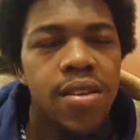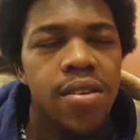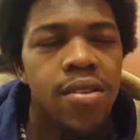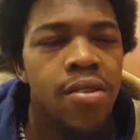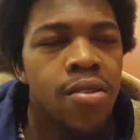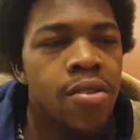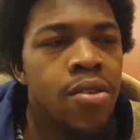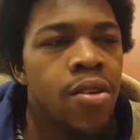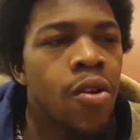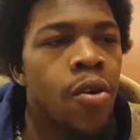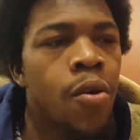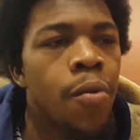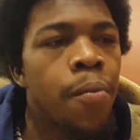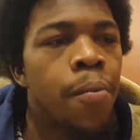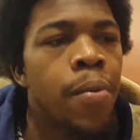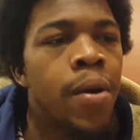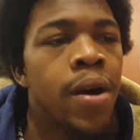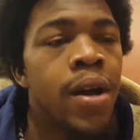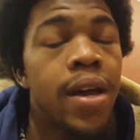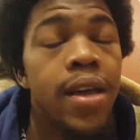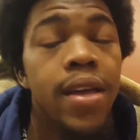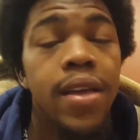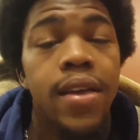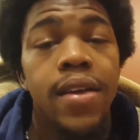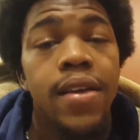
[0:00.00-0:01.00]
You know,
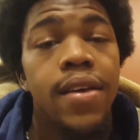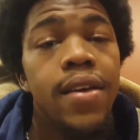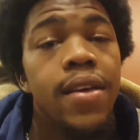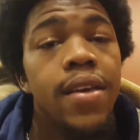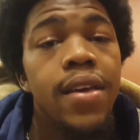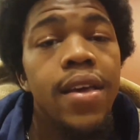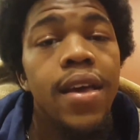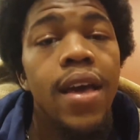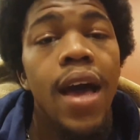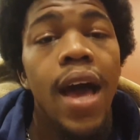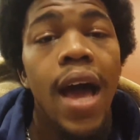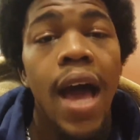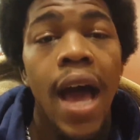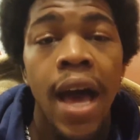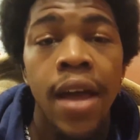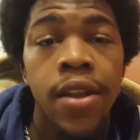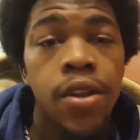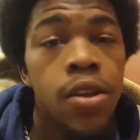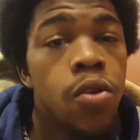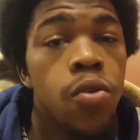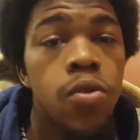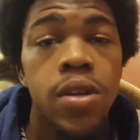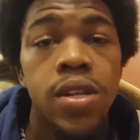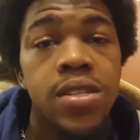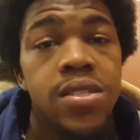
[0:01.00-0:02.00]
but I
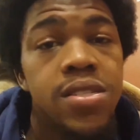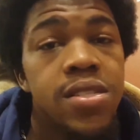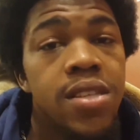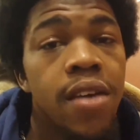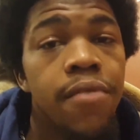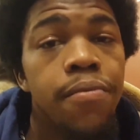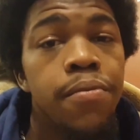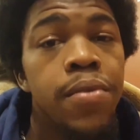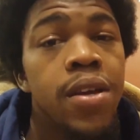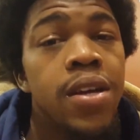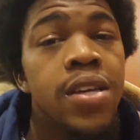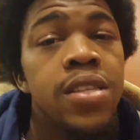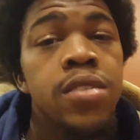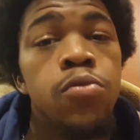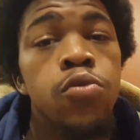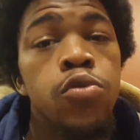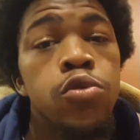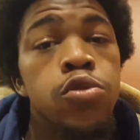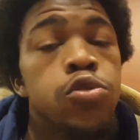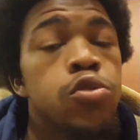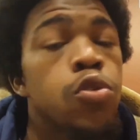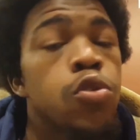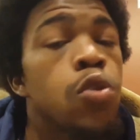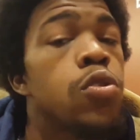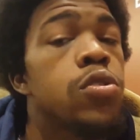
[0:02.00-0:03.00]
know this stuff because it
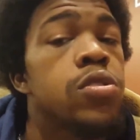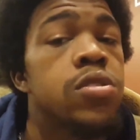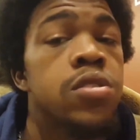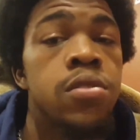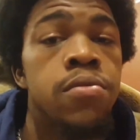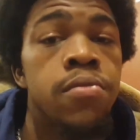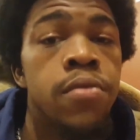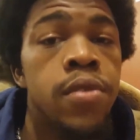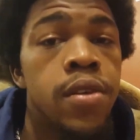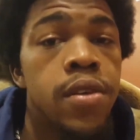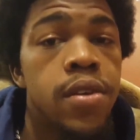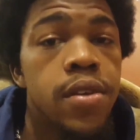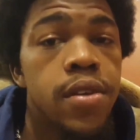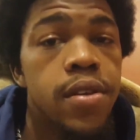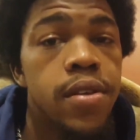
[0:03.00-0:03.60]
was taught to me.